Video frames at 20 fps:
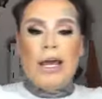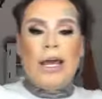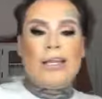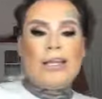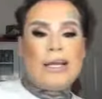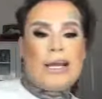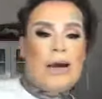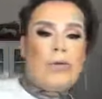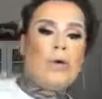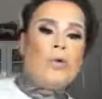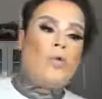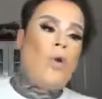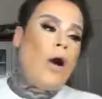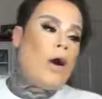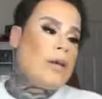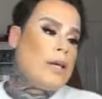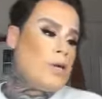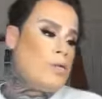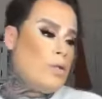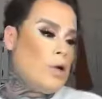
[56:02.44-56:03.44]
and then I would
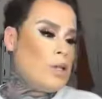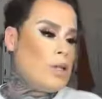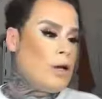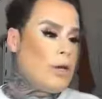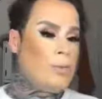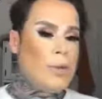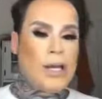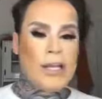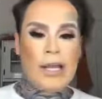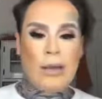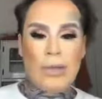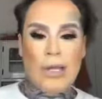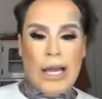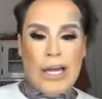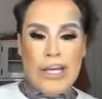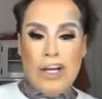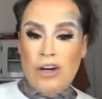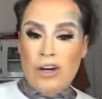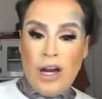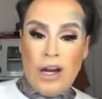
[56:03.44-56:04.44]
walk in with them. And they'd be
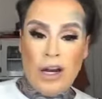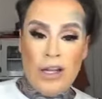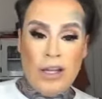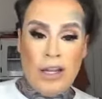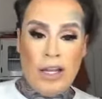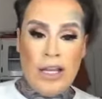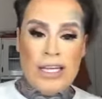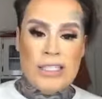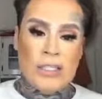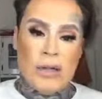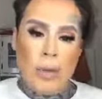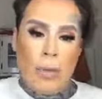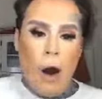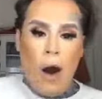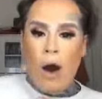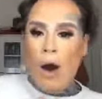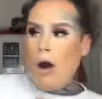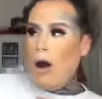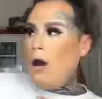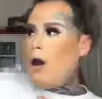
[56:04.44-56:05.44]
like, you're not on the list. And I'm like,